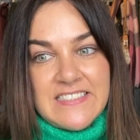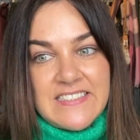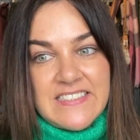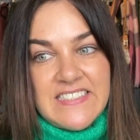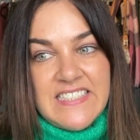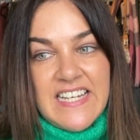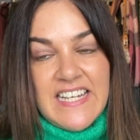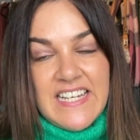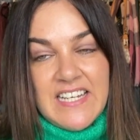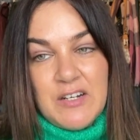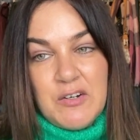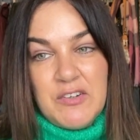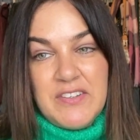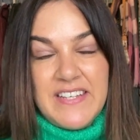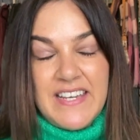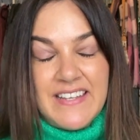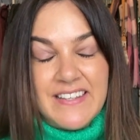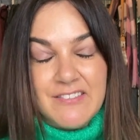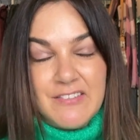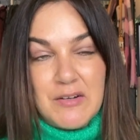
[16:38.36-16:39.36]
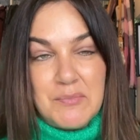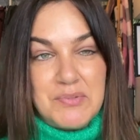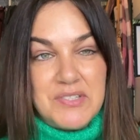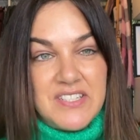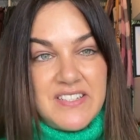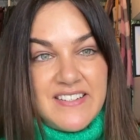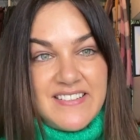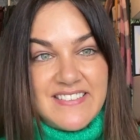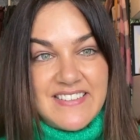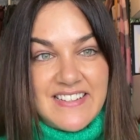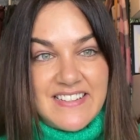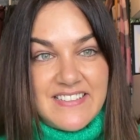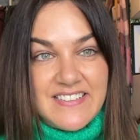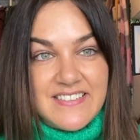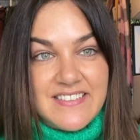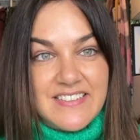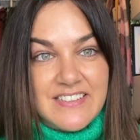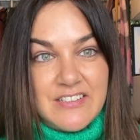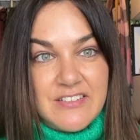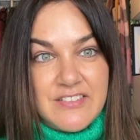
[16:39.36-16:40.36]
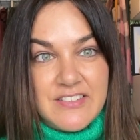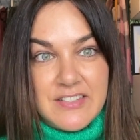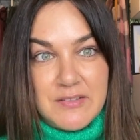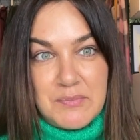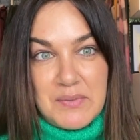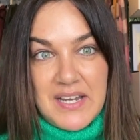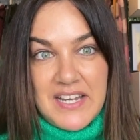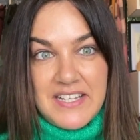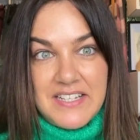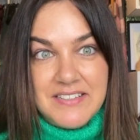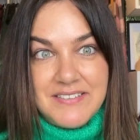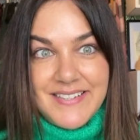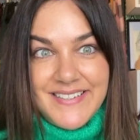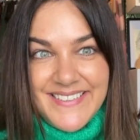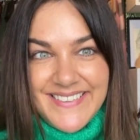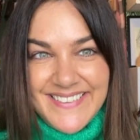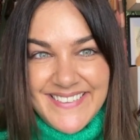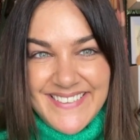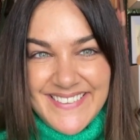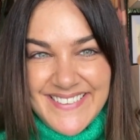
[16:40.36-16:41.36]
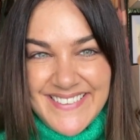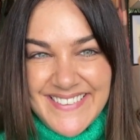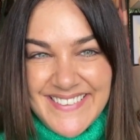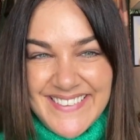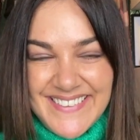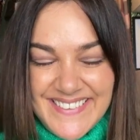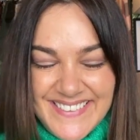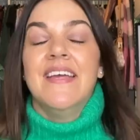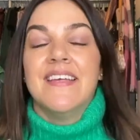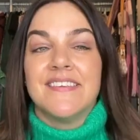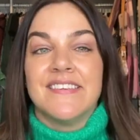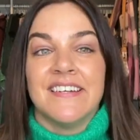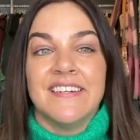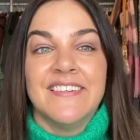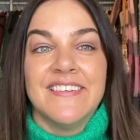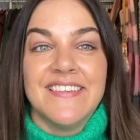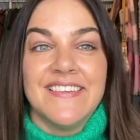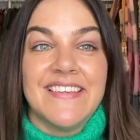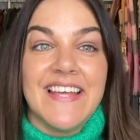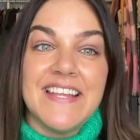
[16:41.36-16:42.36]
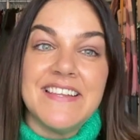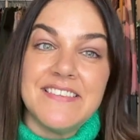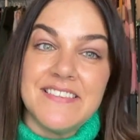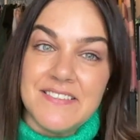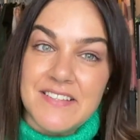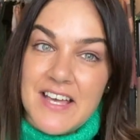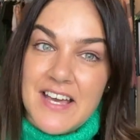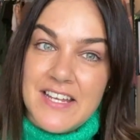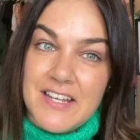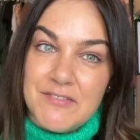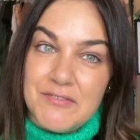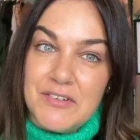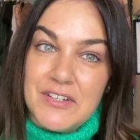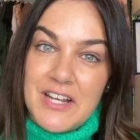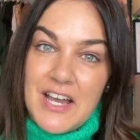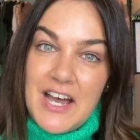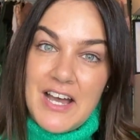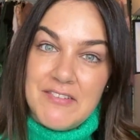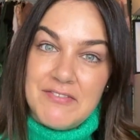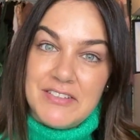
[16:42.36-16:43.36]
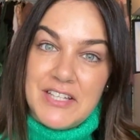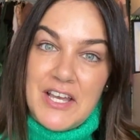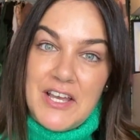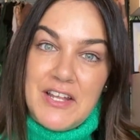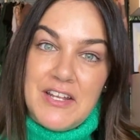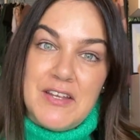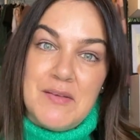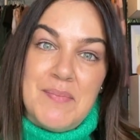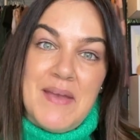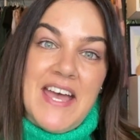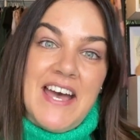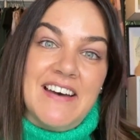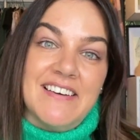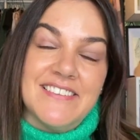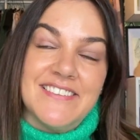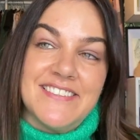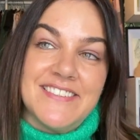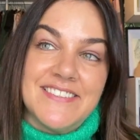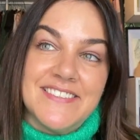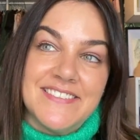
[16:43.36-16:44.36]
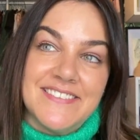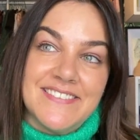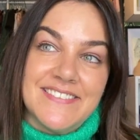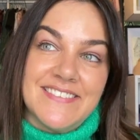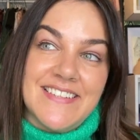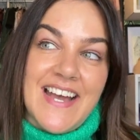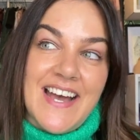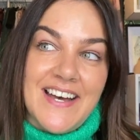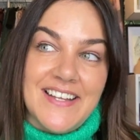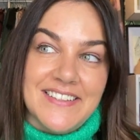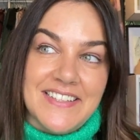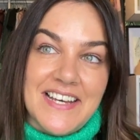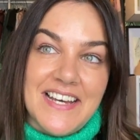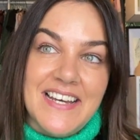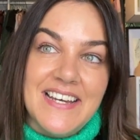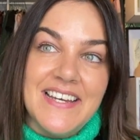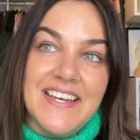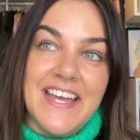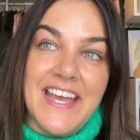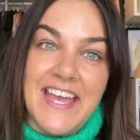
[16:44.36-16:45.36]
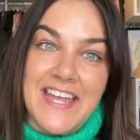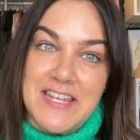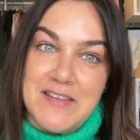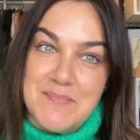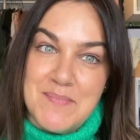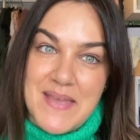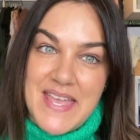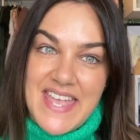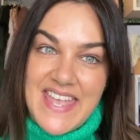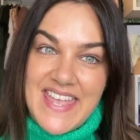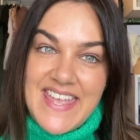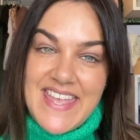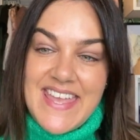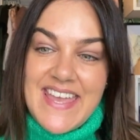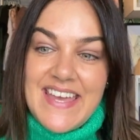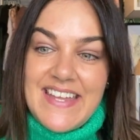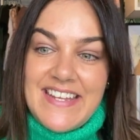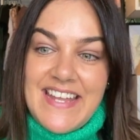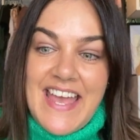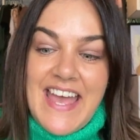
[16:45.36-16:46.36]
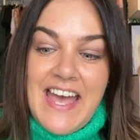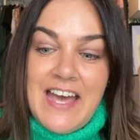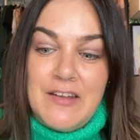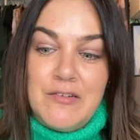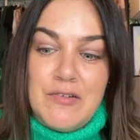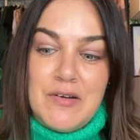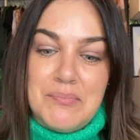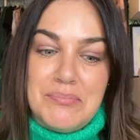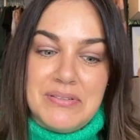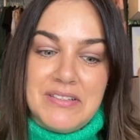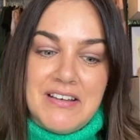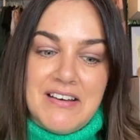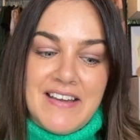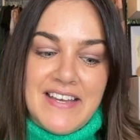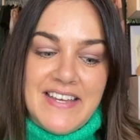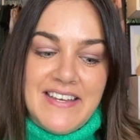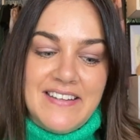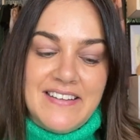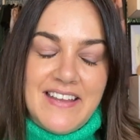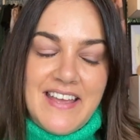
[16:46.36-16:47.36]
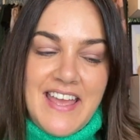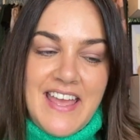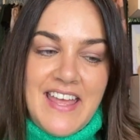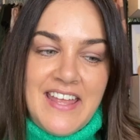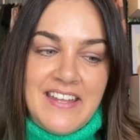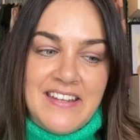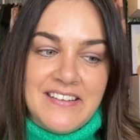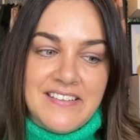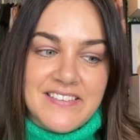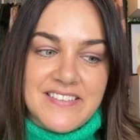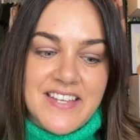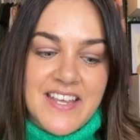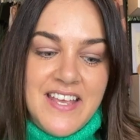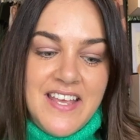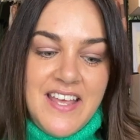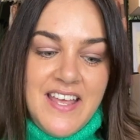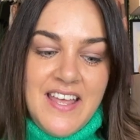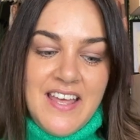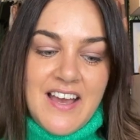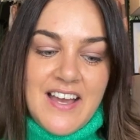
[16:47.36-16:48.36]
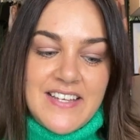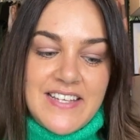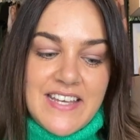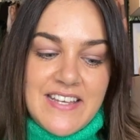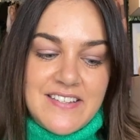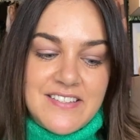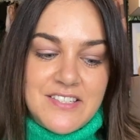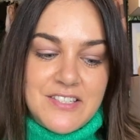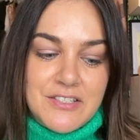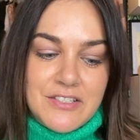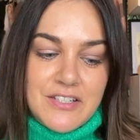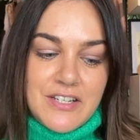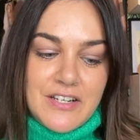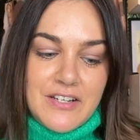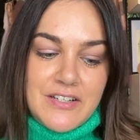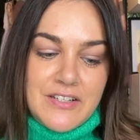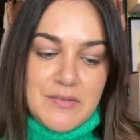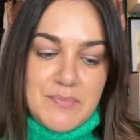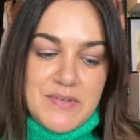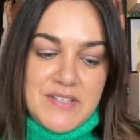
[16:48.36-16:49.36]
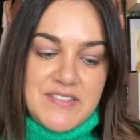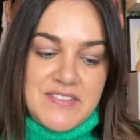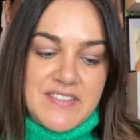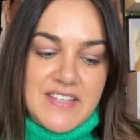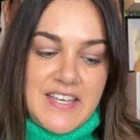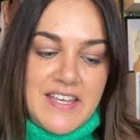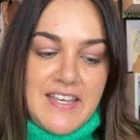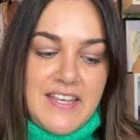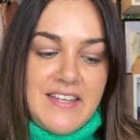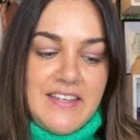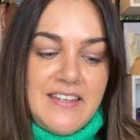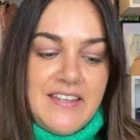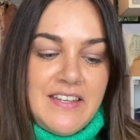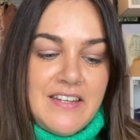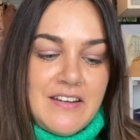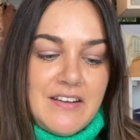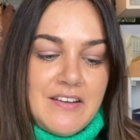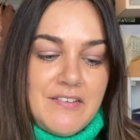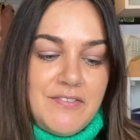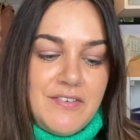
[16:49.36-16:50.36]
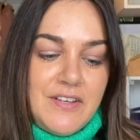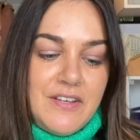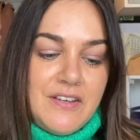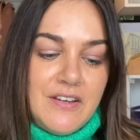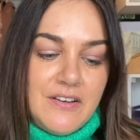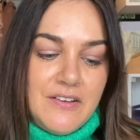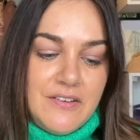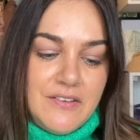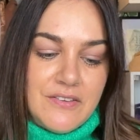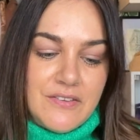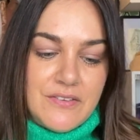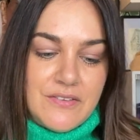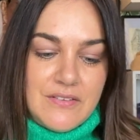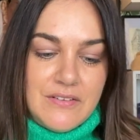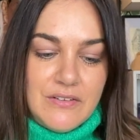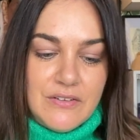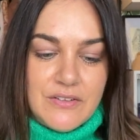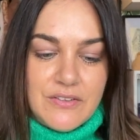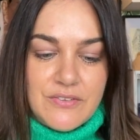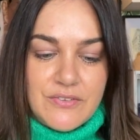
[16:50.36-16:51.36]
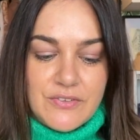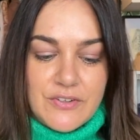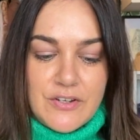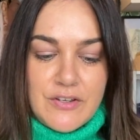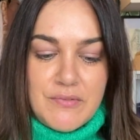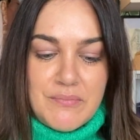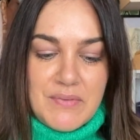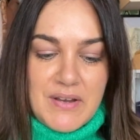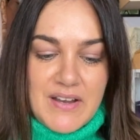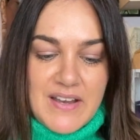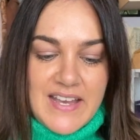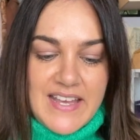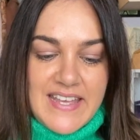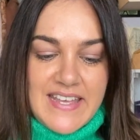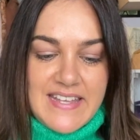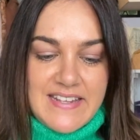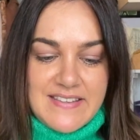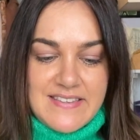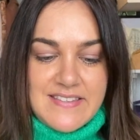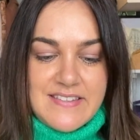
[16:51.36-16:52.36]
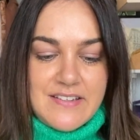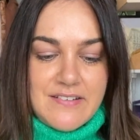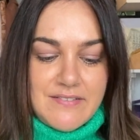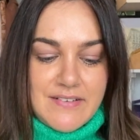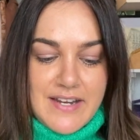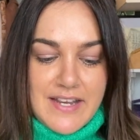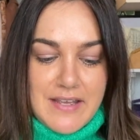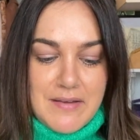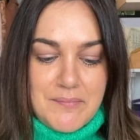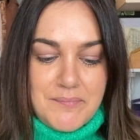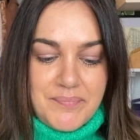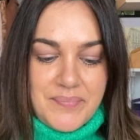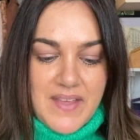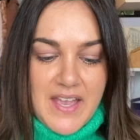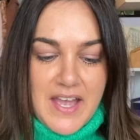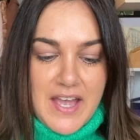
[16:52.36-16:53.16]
the other option is I just lose some weight. So that's kind of what I've learned about colour and me and how to apply it. And I guess you're going to be seeing, you know, if you go look through my Instagram,